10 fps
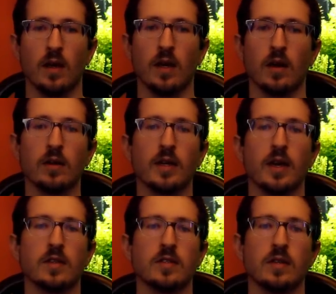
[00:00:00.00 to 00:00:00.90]
In our
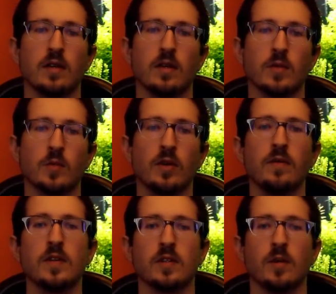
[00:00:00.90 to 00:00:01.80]
case, it was
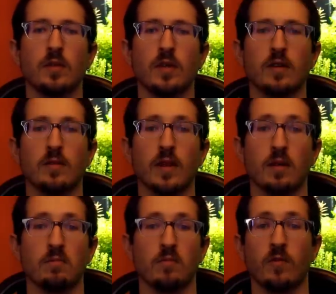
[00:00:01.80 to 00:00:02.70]
previously believed that